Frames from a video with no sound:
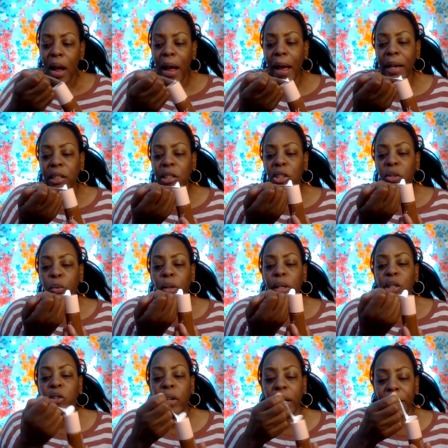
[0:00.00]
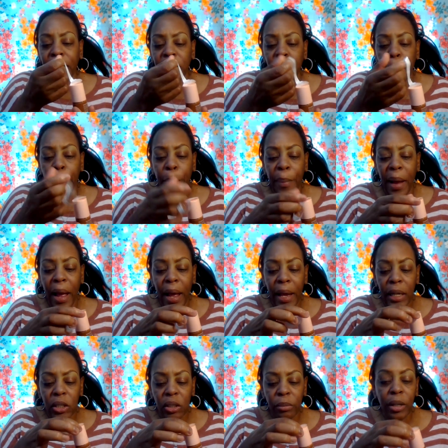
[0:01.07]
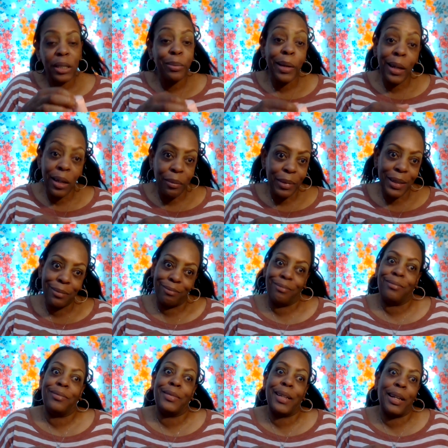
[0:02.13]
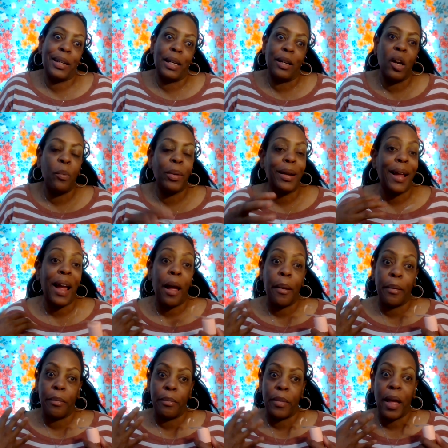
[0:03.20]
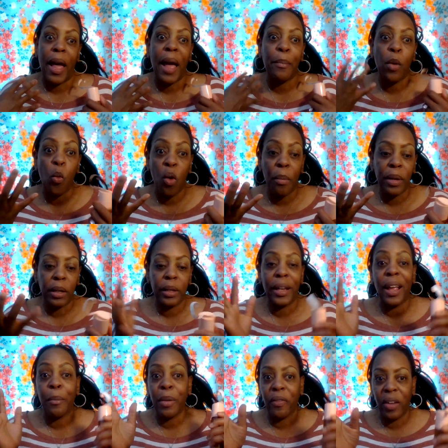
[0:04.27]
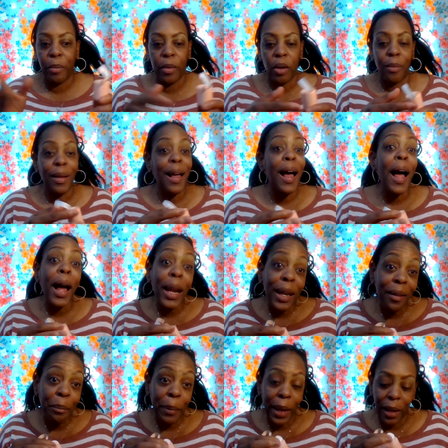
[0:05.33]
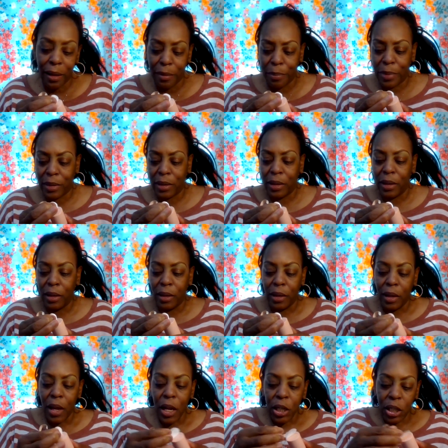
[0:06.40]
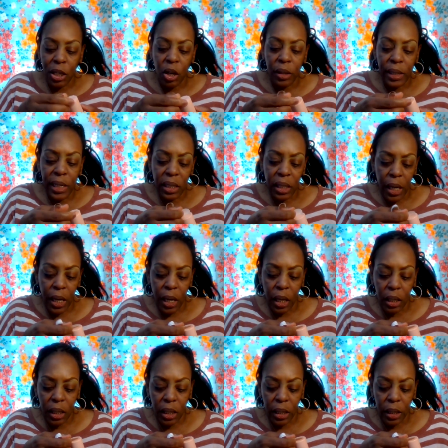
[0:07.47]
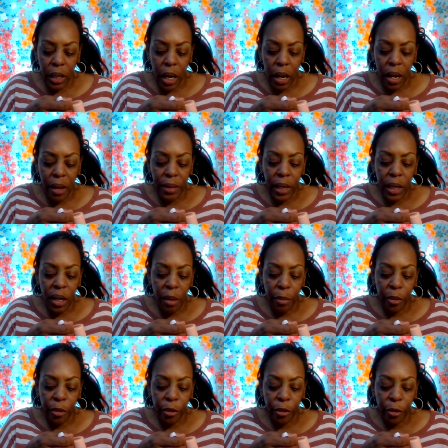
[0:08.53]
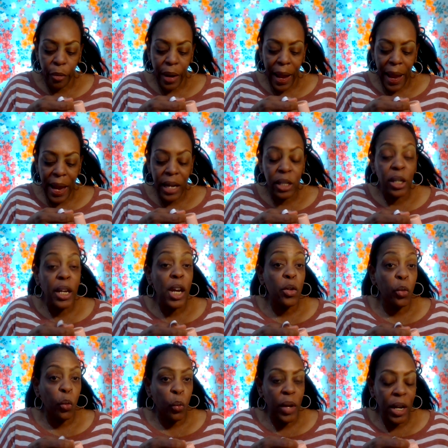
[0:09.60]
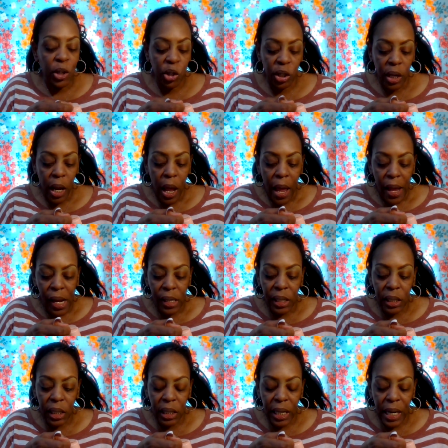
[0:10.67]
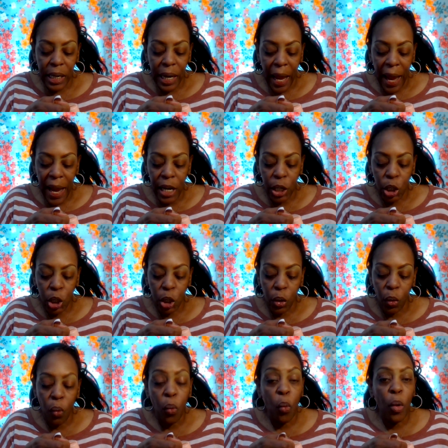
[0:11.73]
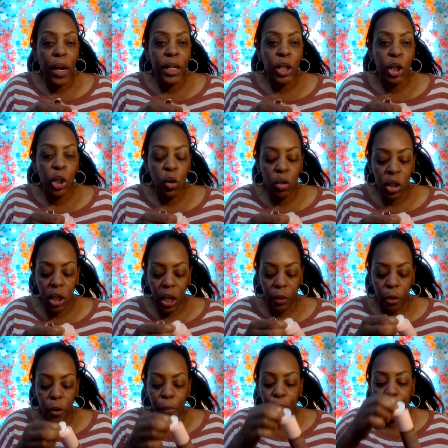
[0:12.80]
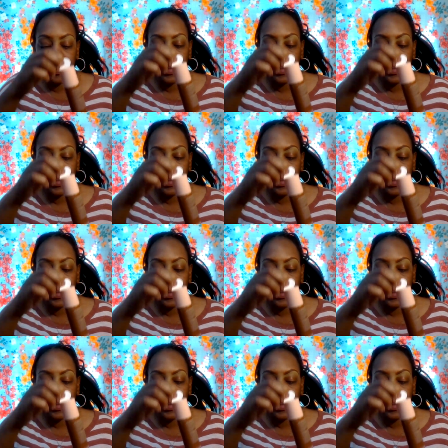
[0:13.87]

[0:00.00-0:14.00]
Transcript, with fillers: I just really try not to buy too much makeup but I can't help it I'm I'm a woman I'm a female I love makeup so this is the, the number 8 in Rich and this is in 82120